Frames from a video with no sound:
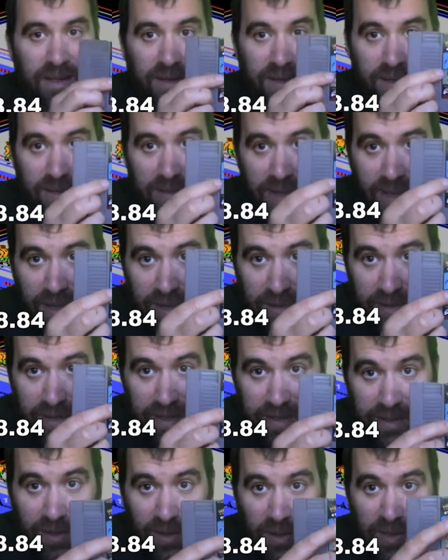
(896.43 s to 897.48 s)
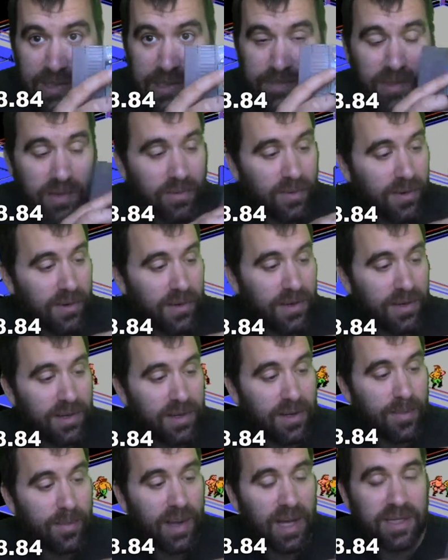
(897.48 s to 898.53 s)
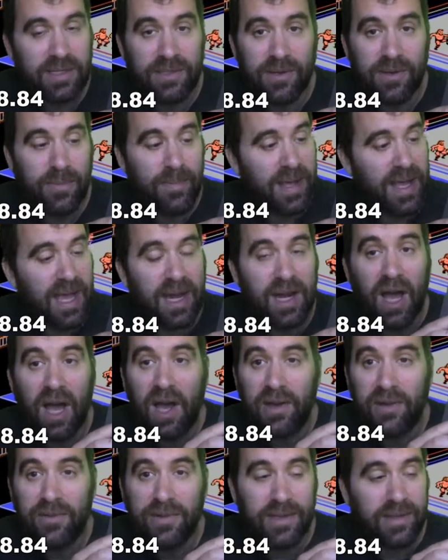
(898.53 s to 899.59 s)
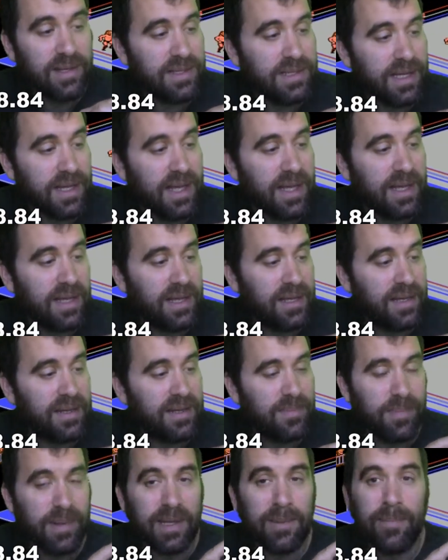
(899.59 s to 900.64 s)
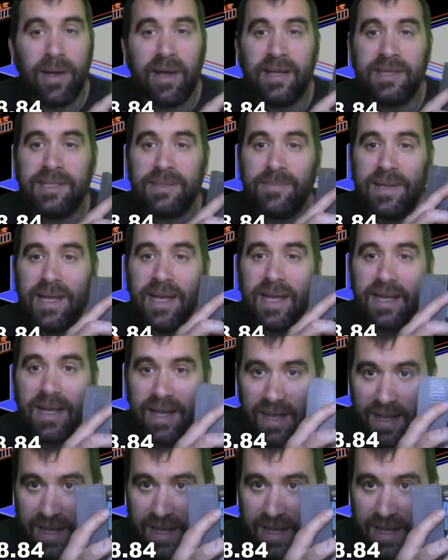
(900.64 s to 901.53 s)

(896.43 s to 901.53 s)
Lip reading: Hulk Hogan, Ultimate Warrior, Macho Man, Andre the Giant, Big Boss Man.